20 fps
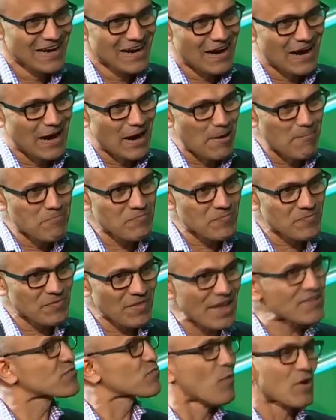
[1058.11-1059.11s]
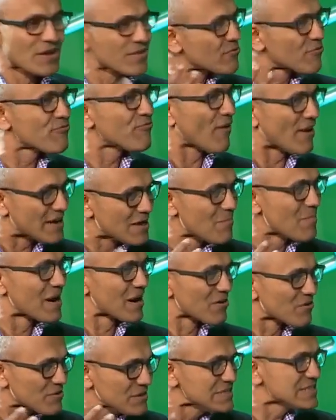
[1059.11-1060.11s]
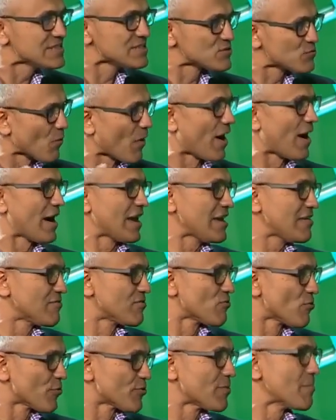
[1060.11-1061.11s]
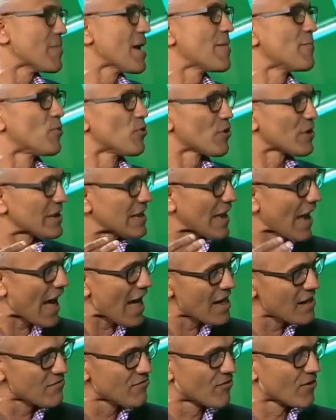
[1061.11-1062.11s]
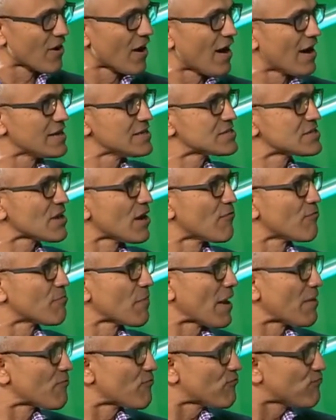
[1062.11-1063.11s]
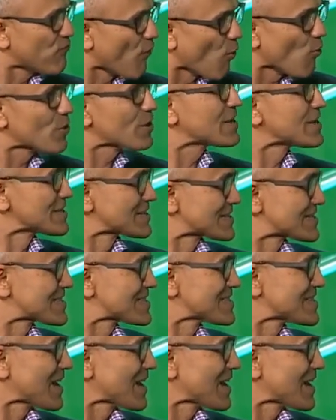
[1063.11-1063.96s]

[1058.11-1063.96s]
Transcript: That's one of the fundamental reasons why I even wrote the memo, to galvanize and focus